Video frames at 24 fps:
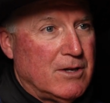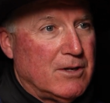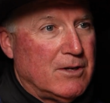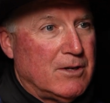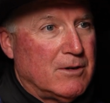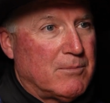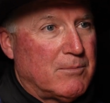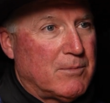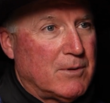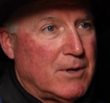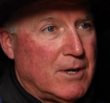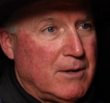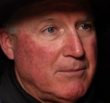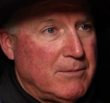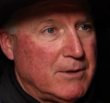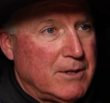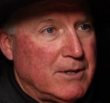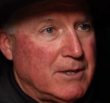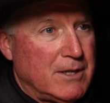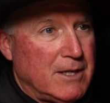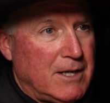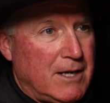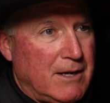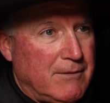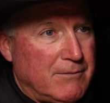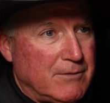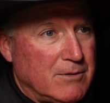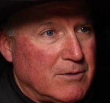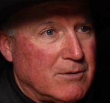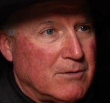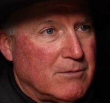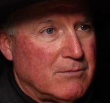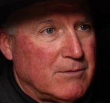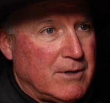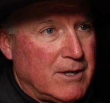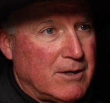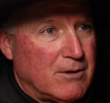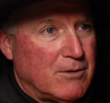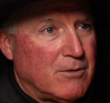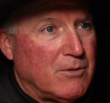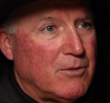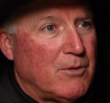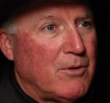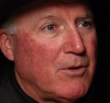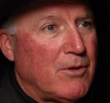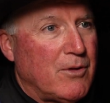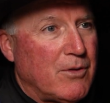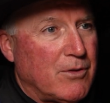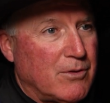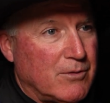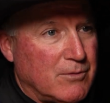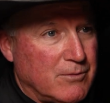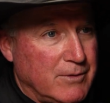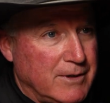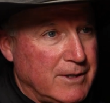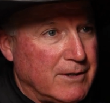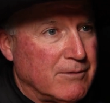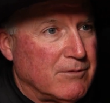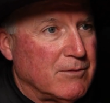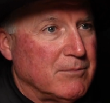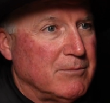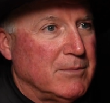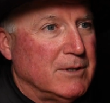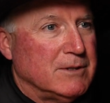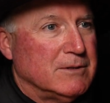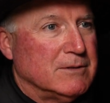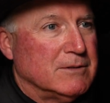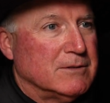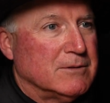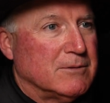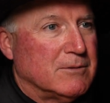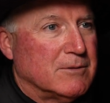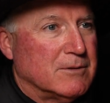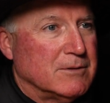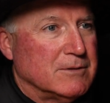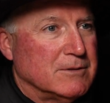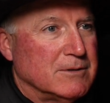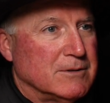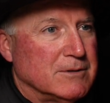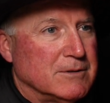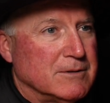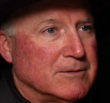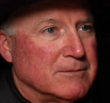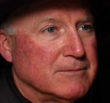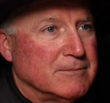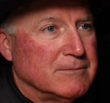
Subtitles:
you're probably going to have to go wrangle 3 different bunches of horses.